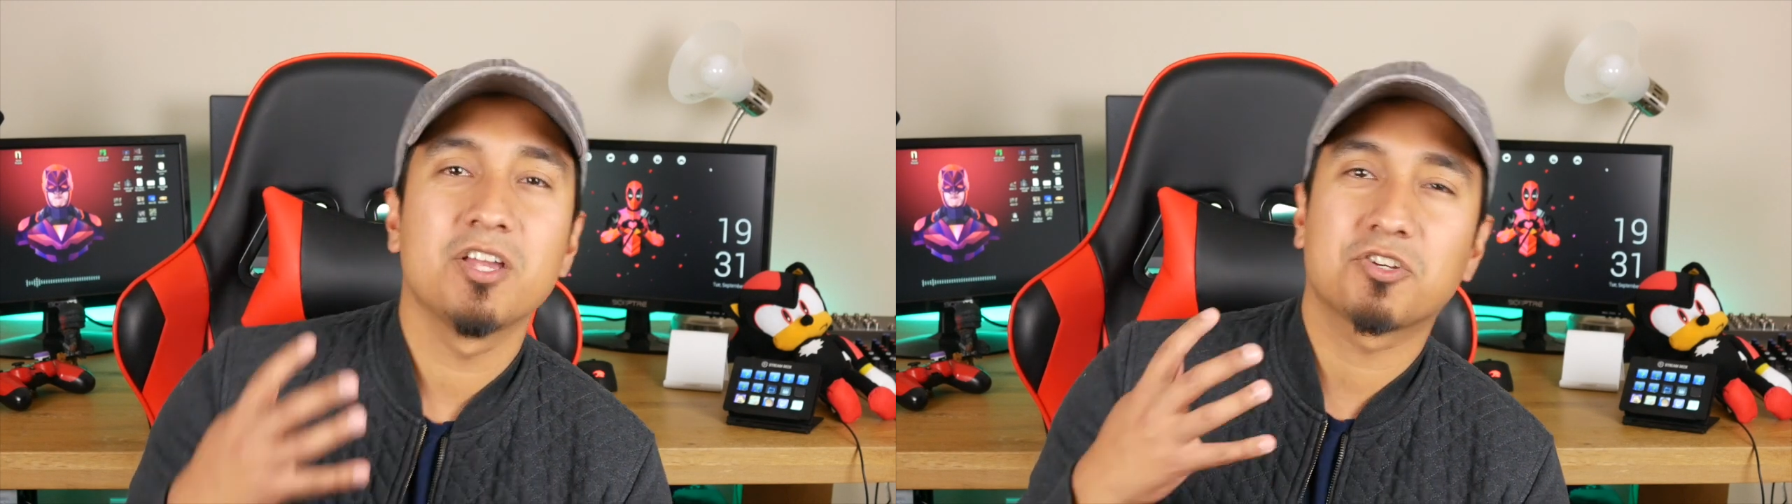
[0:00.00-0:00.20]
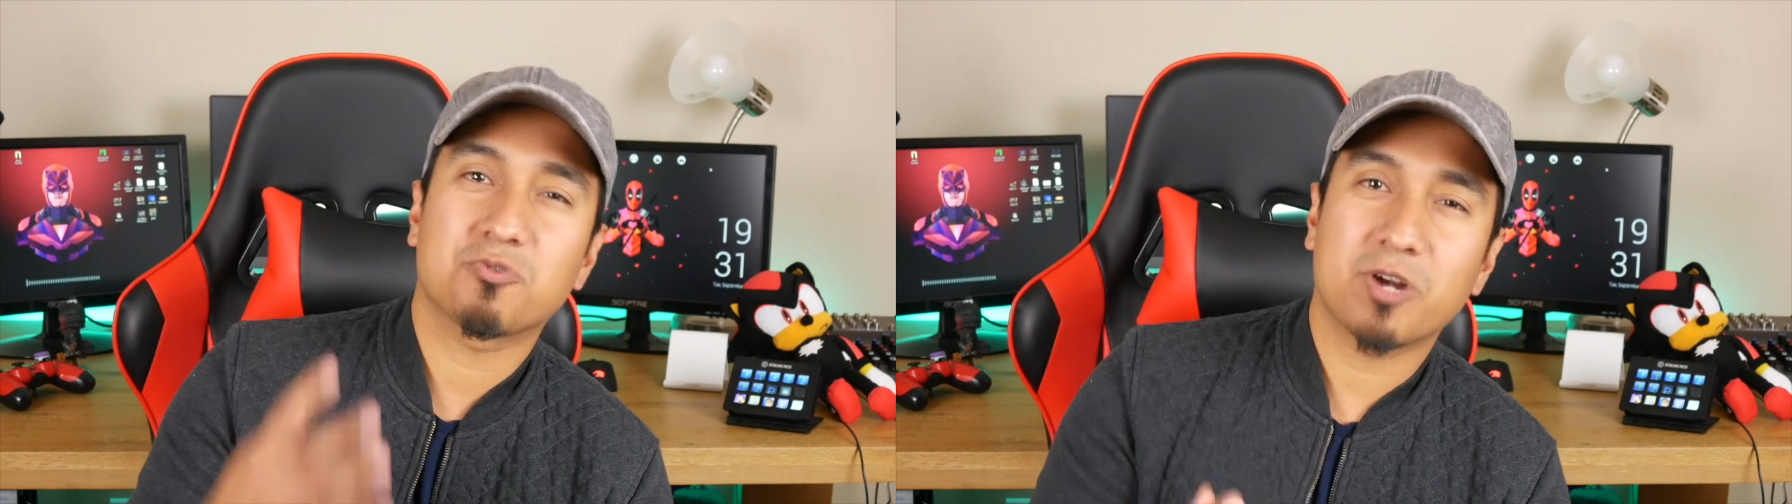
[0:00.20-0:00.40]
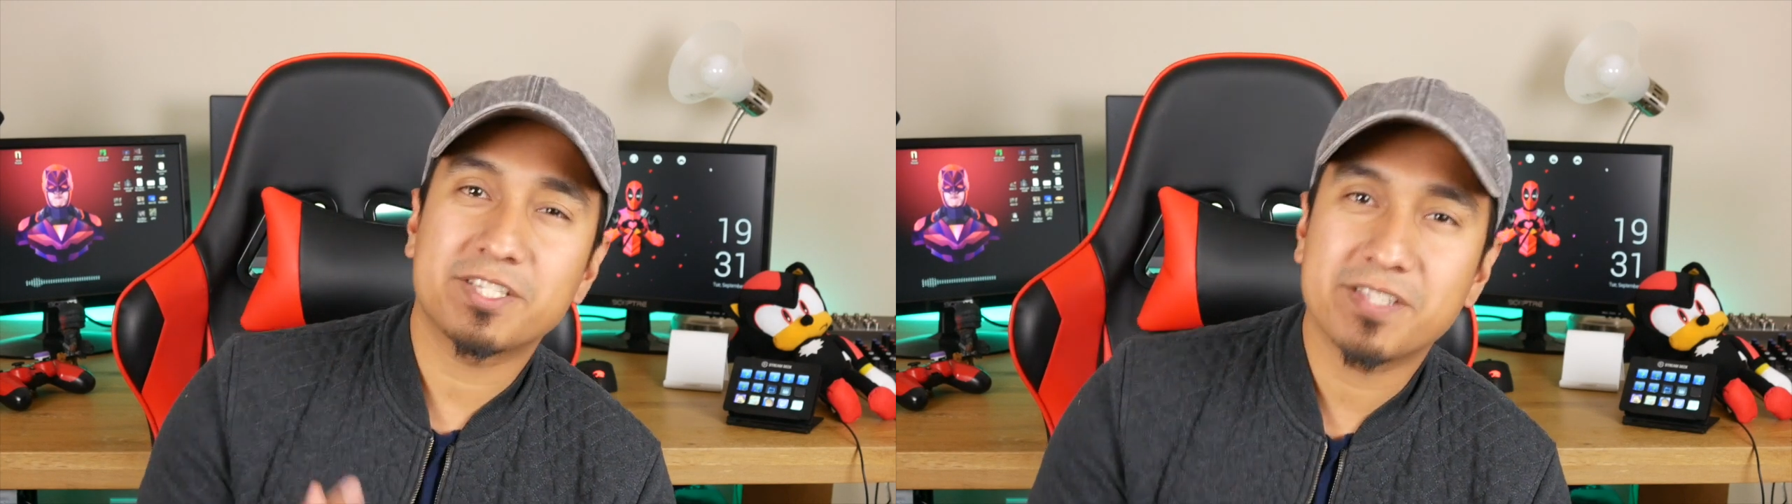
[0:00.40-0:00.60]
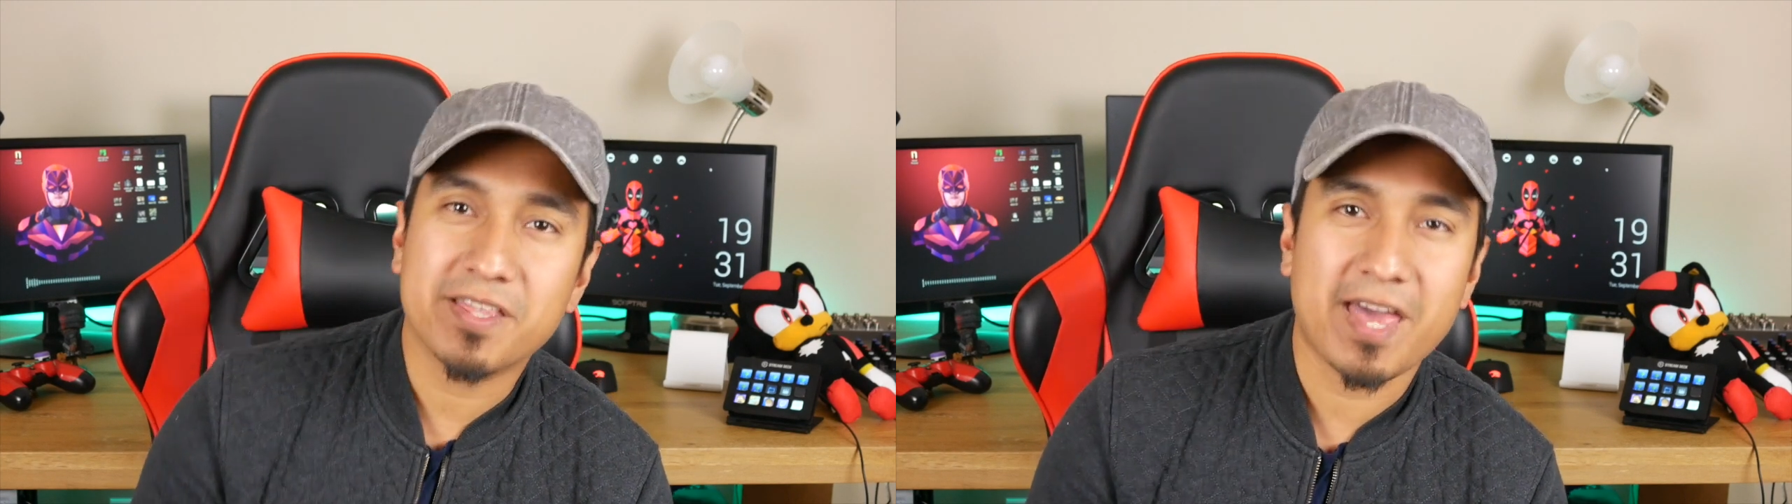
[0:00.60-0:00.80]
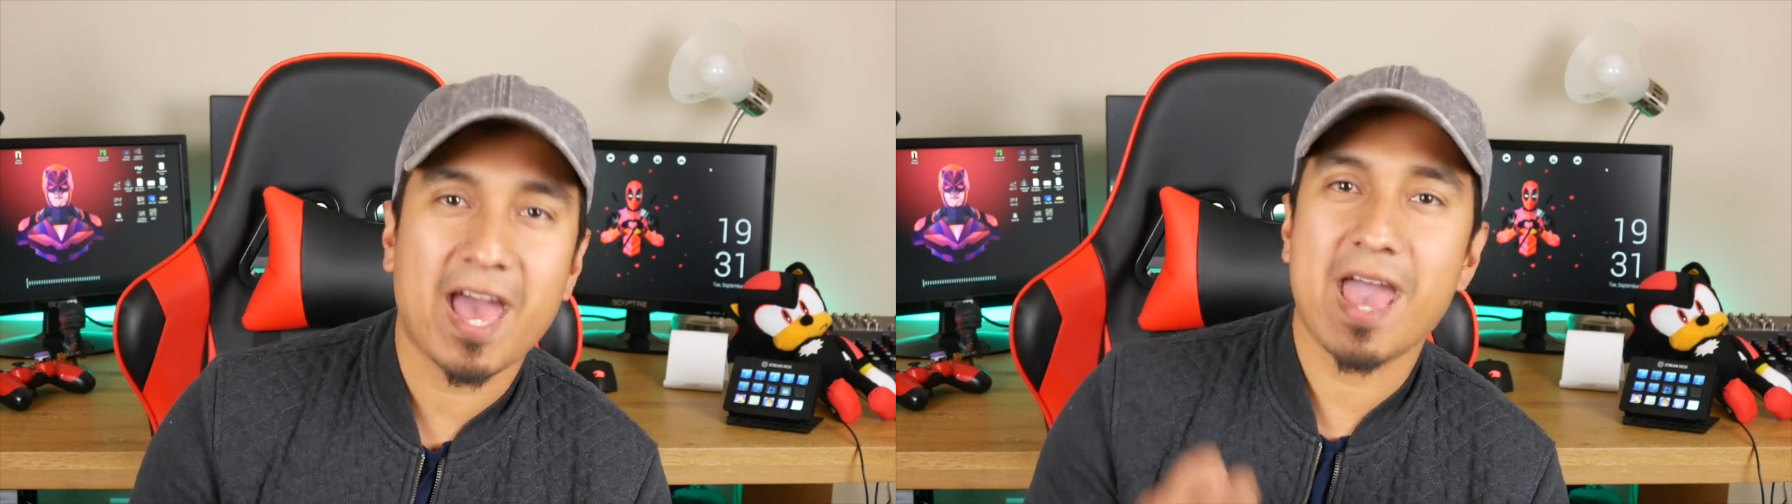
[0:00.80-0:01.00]

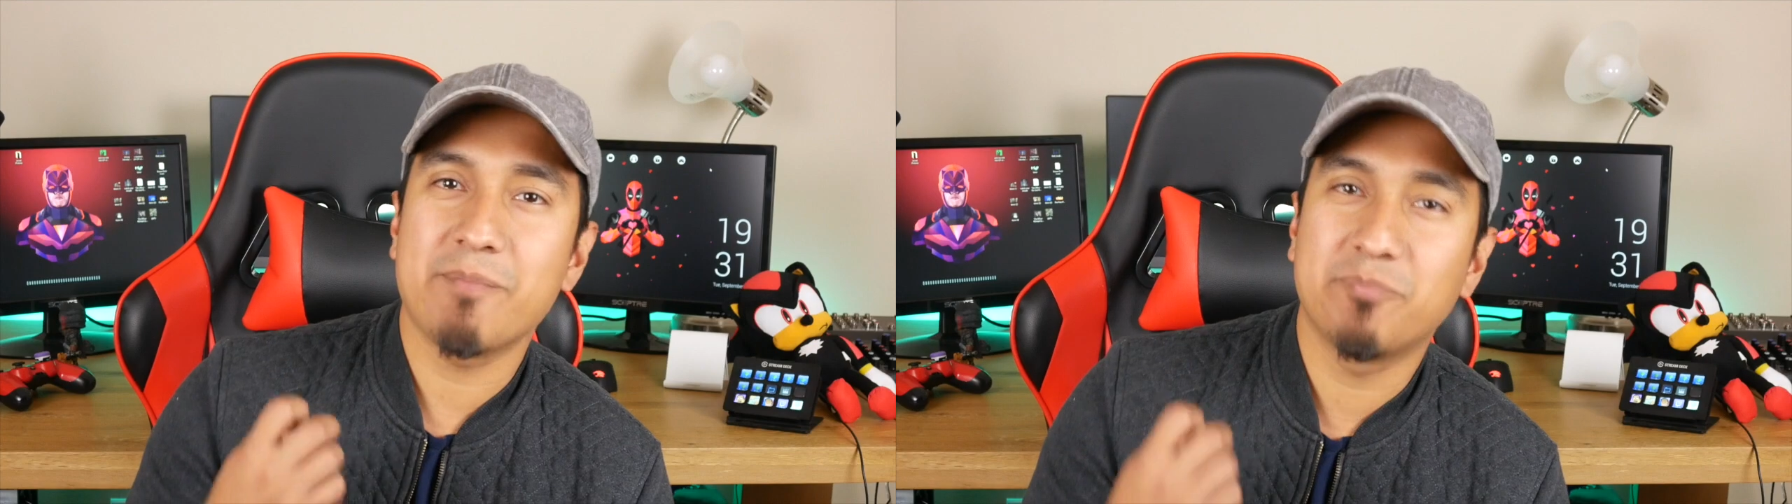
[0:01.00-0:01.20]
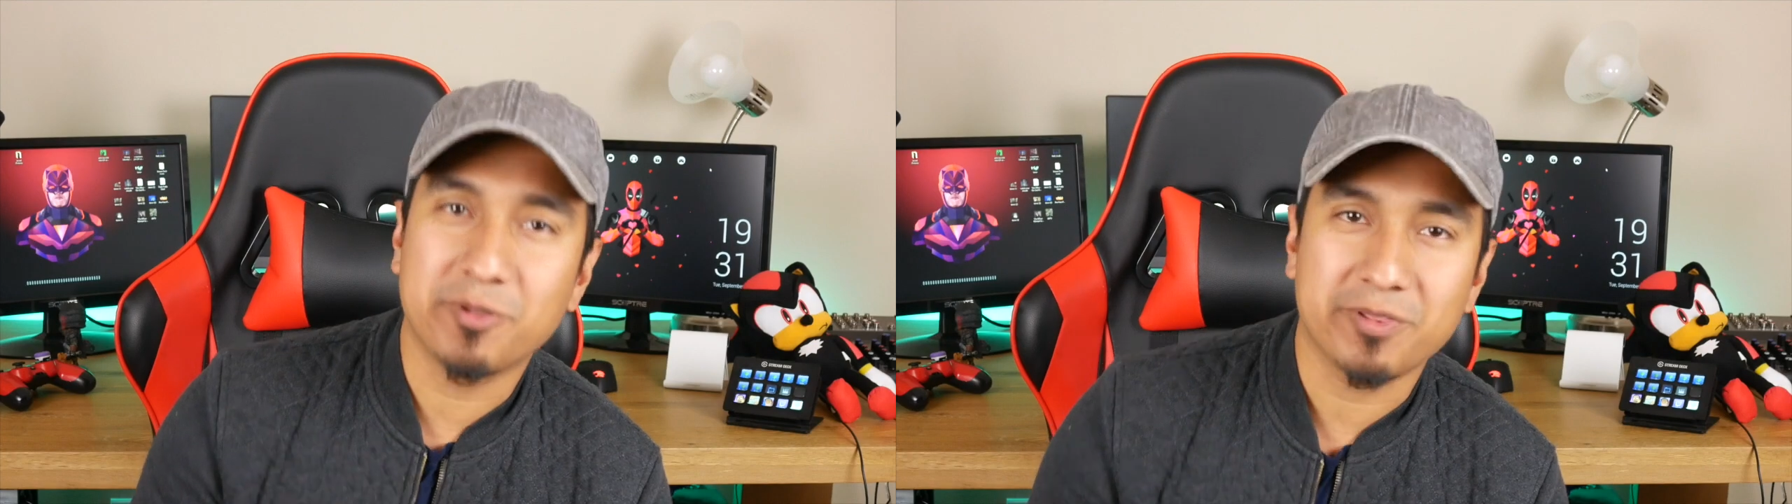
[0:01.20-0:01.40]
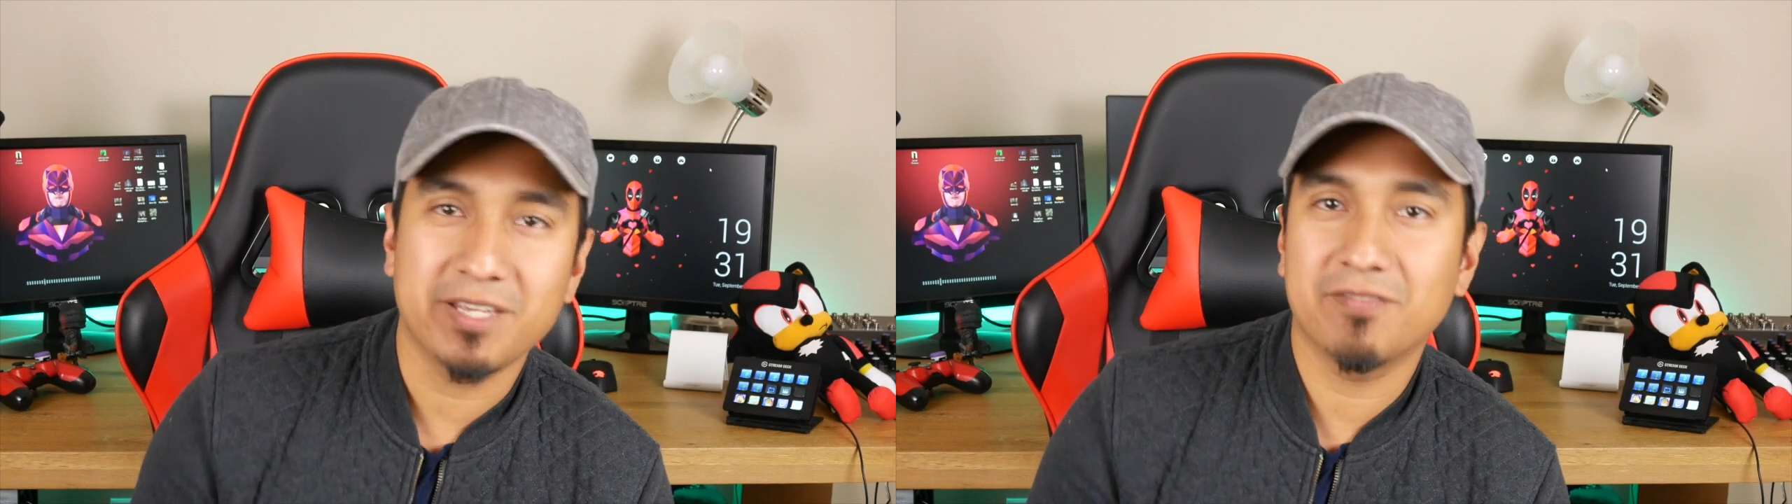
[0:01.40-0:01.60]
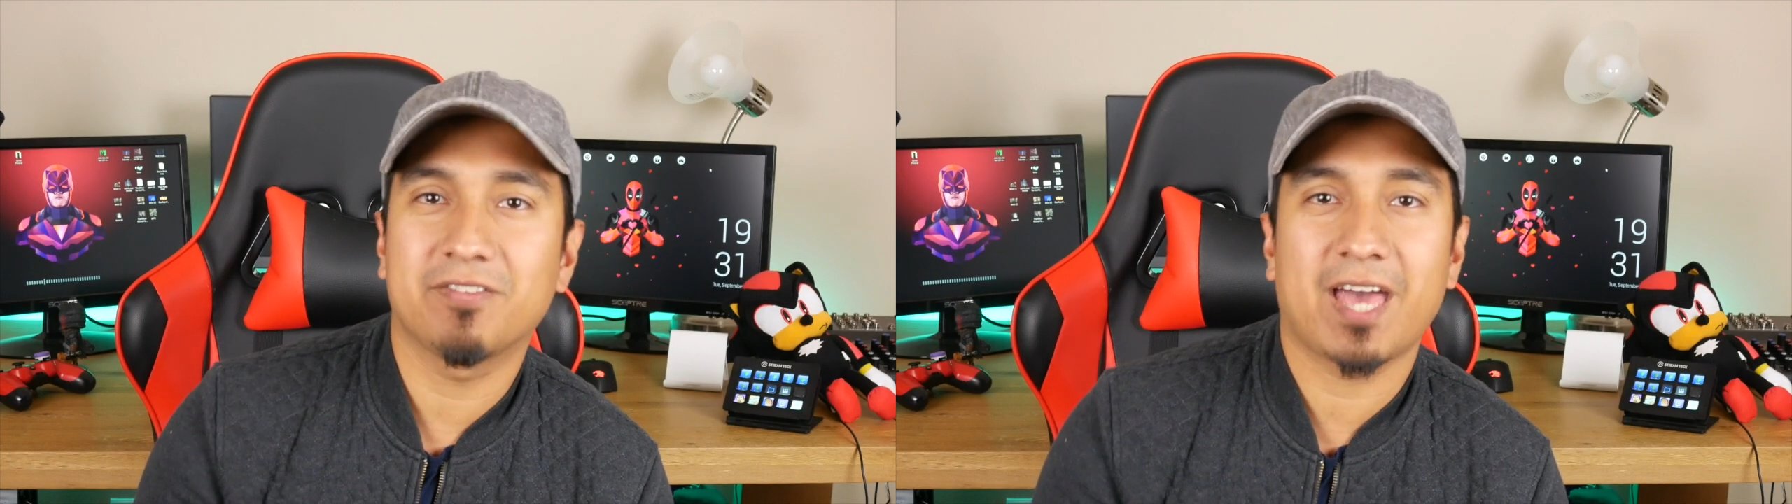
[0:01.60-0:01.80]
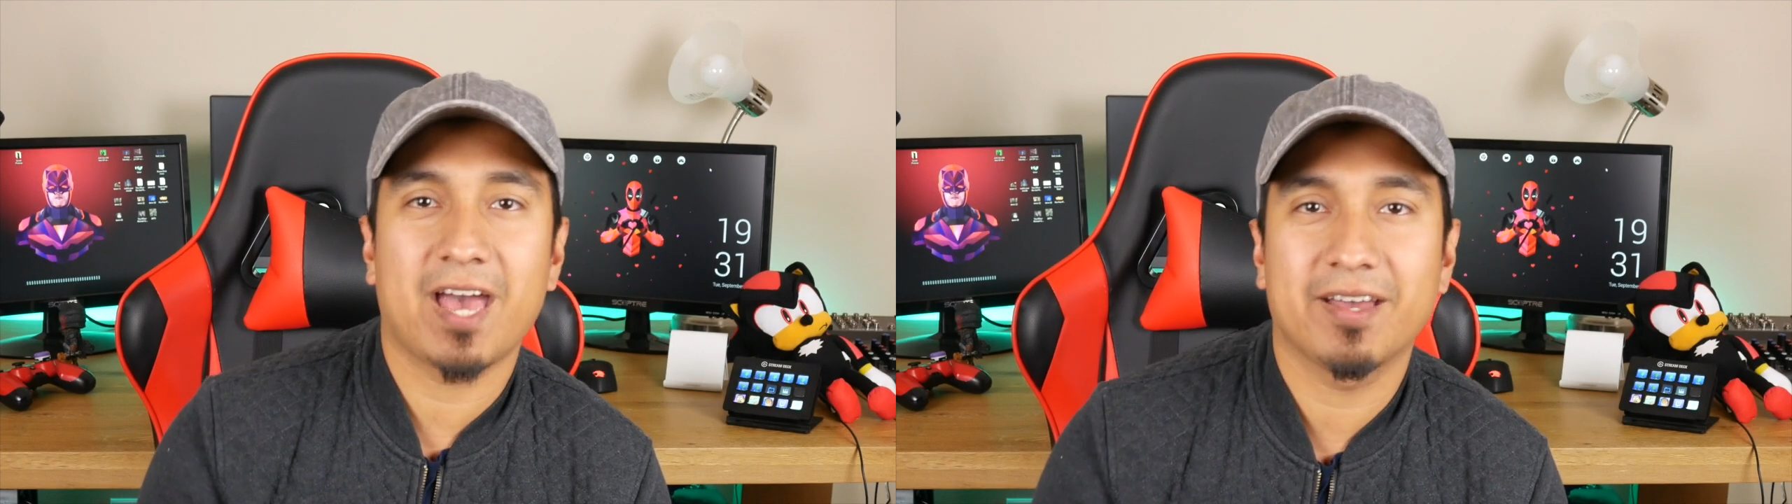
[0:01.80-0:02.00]
trusted that and believed
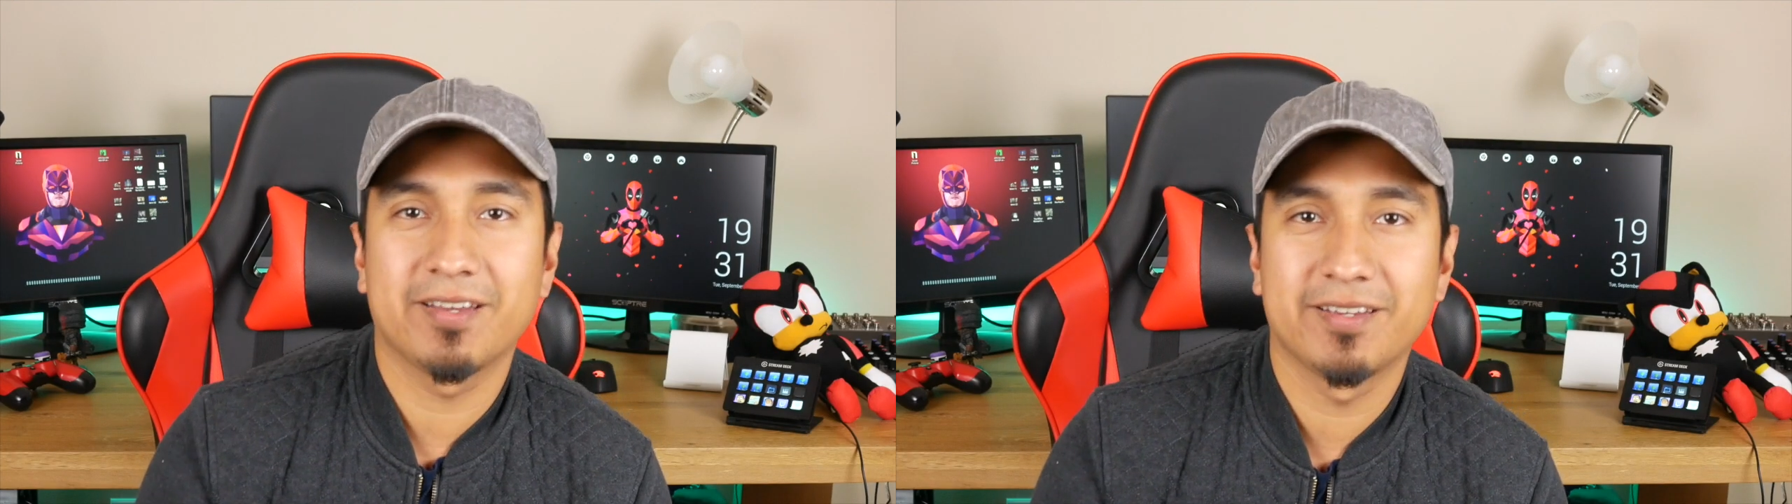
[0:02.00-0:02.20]
that?